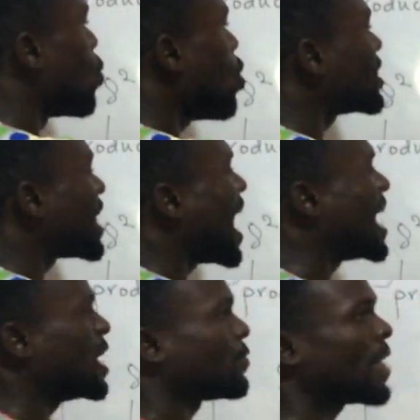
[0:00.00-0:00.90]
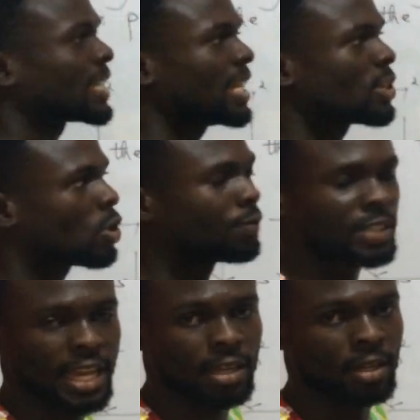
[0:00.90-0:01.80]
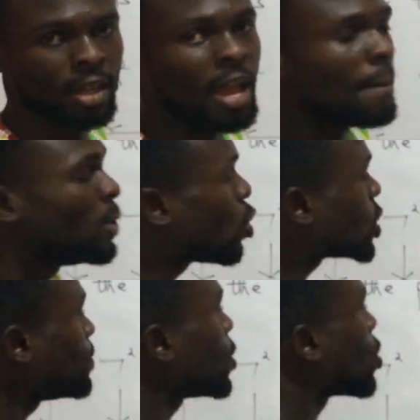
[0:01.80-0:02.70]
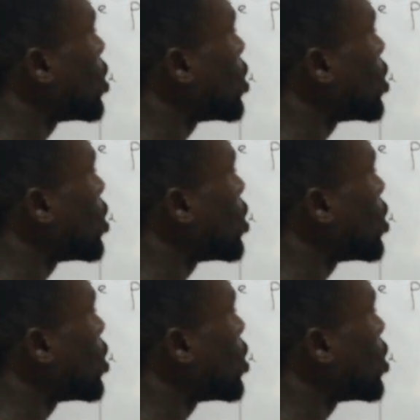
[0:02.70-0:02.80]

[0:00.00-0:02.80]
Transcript: what are the factors of 10? Because